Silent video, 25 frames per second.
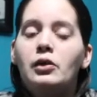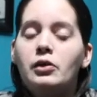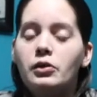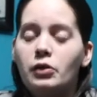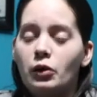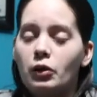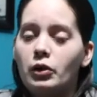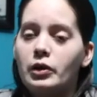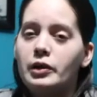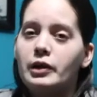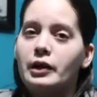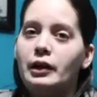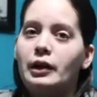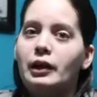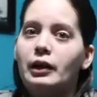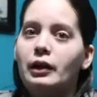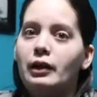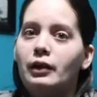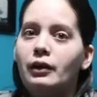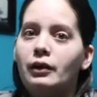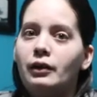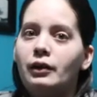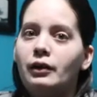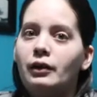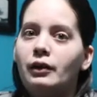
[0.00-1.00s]
Sorting
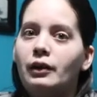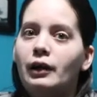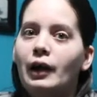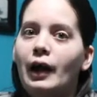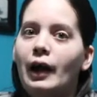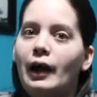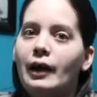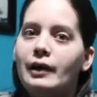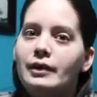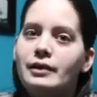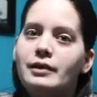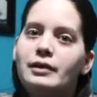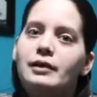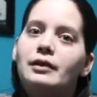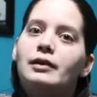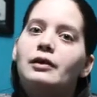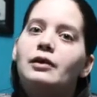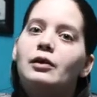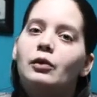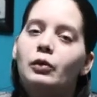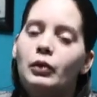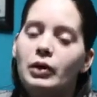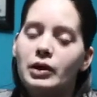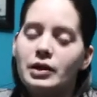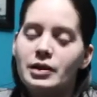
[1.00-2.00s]

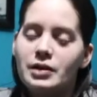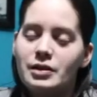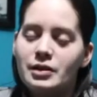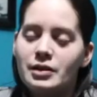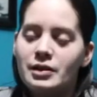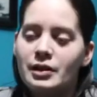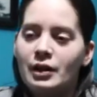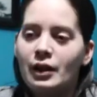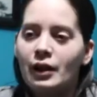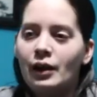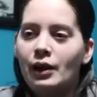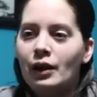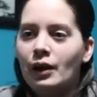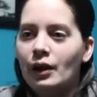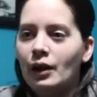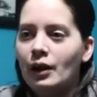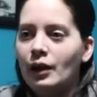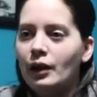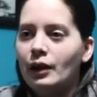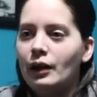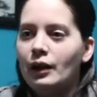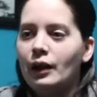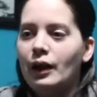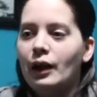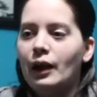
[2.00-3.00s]
Quiz
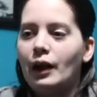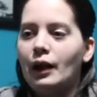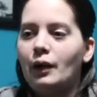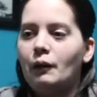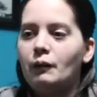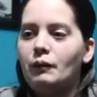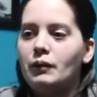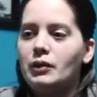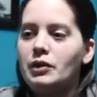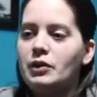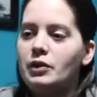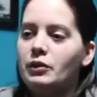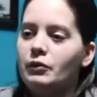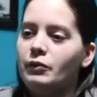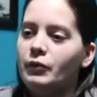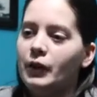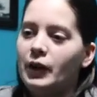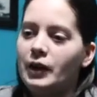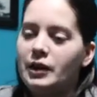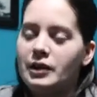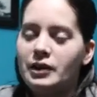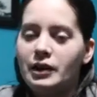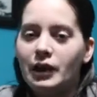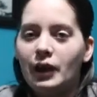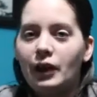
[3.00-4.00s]
to
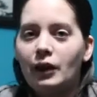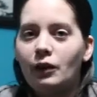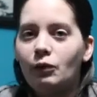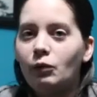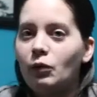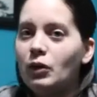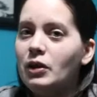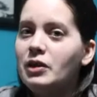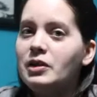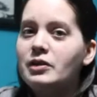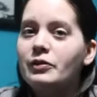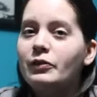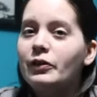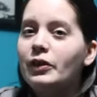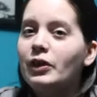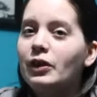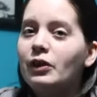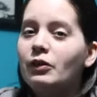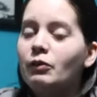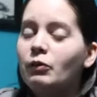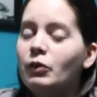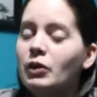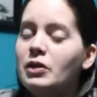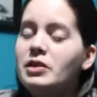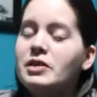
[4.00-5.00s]
find out
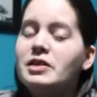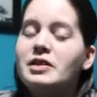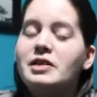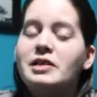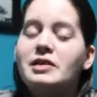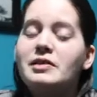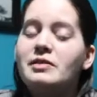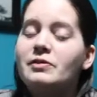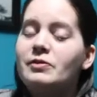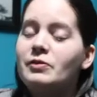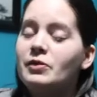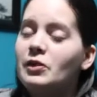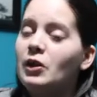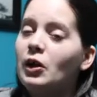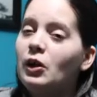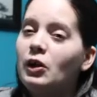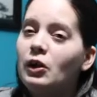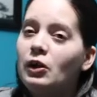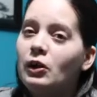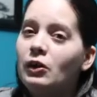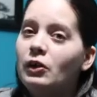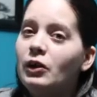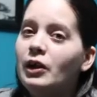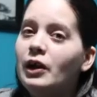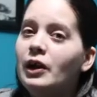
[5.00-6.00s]
once and for
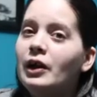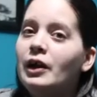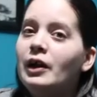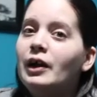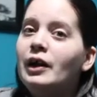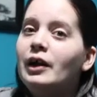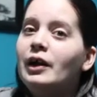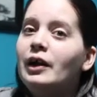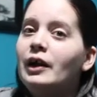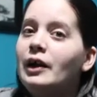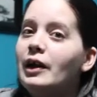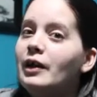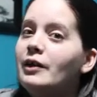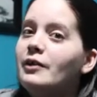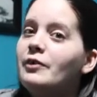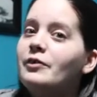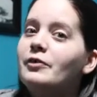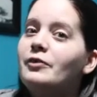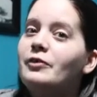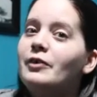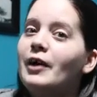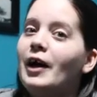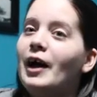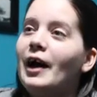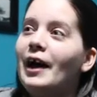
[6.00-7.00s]
all
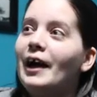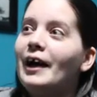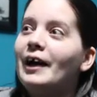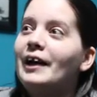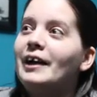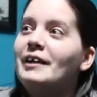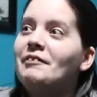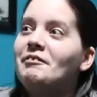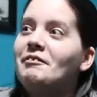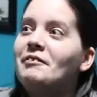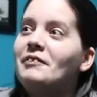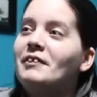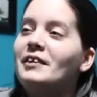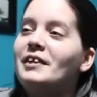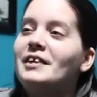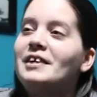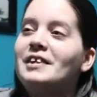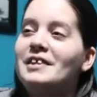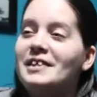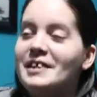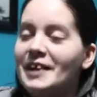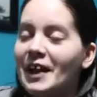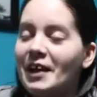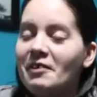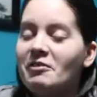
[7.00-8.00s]
if I'm
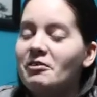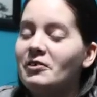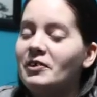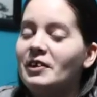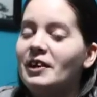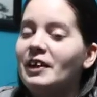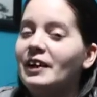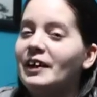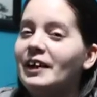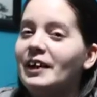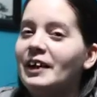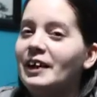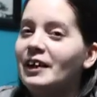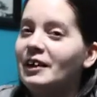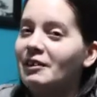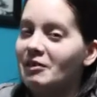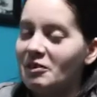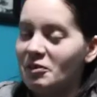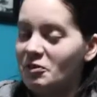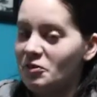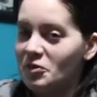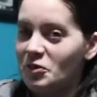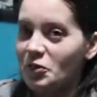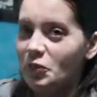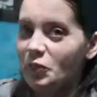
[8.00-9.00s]
definitely a
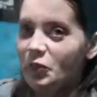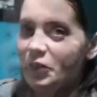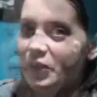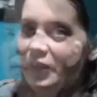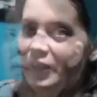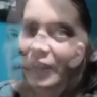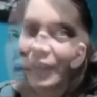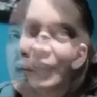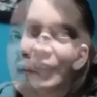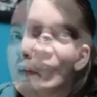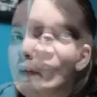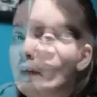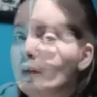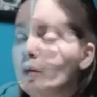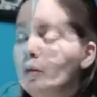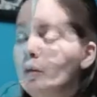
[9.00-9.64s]
Gryffindor. I've got the